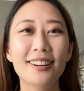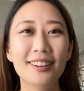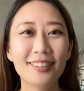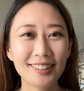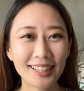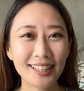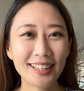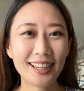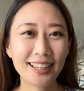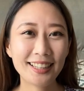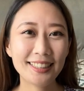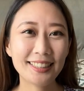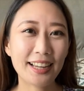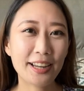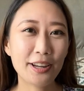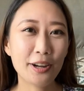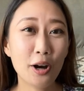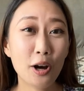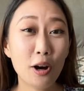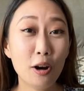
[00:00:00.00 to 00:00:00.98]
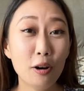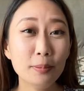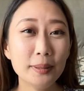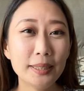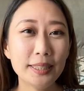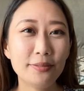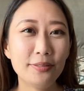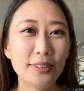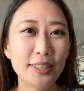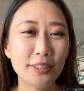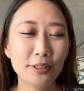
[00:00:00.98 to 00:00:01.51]
Okay guys, I hope
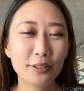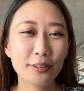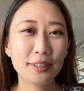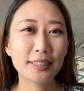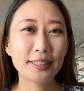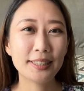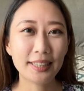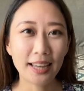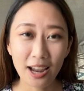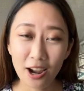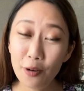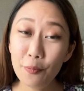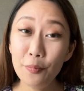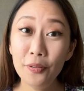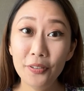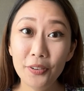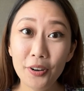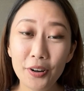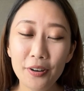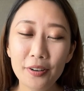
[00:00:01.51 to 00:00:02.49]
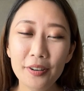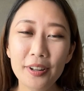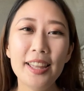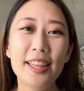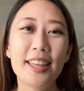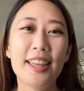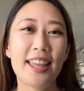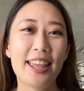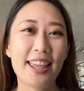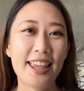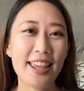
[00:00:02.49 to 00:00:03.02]
this video is helpful,
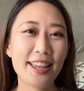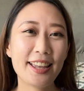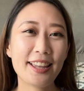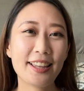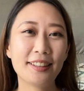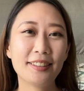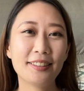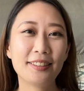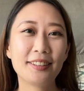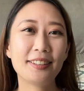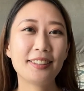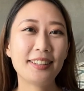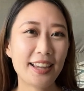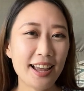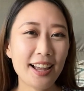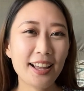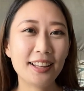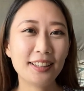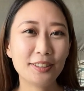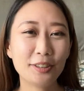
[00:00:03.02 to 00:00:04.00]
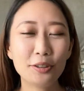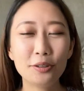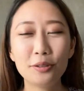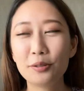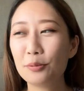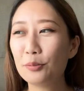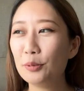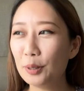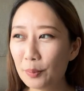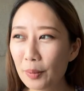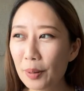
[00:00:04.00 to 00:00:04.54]
and yeah,
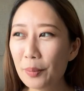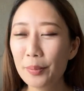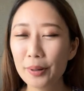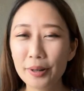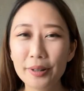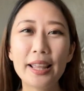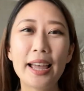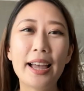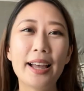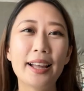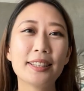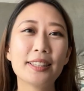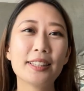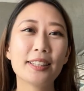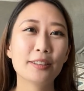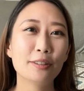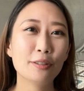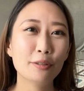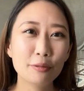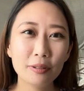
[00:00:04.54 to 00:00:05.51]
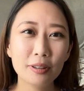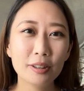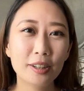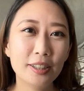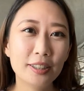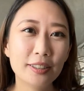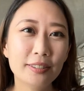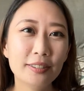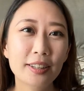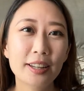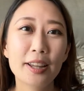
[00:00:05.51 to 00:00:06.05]
just remember that to
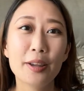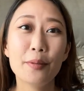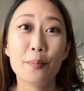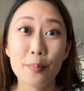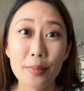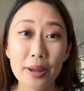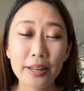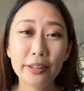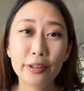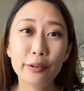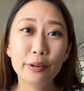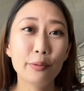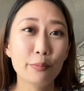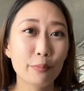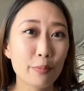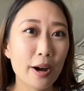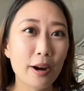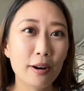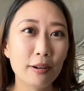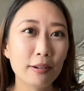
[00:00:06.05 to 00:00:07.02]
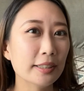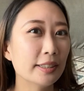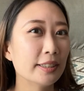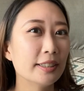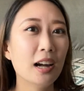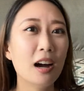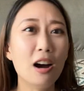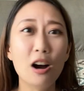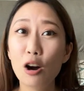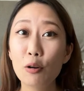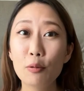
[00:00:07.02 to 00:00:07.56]
learn Mandarin well is
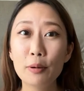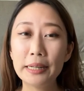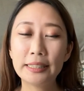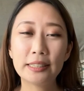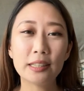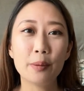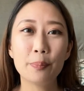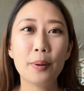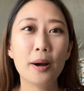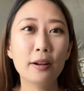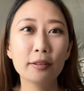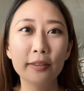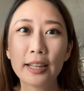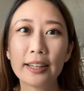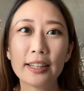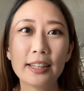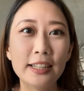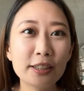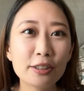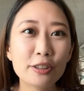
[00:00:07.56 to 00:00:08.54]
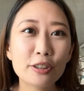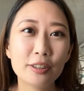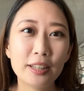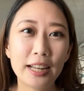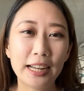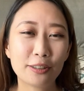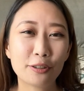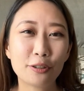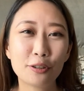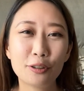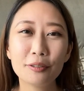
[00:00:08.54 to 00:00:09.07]
not always about like
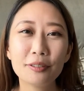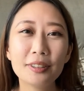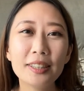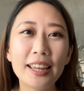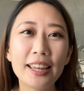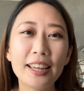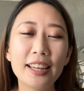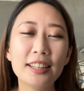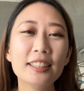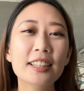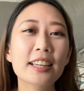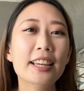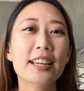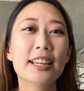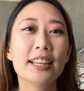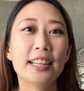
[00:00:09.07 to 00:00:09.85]
intellectual thing.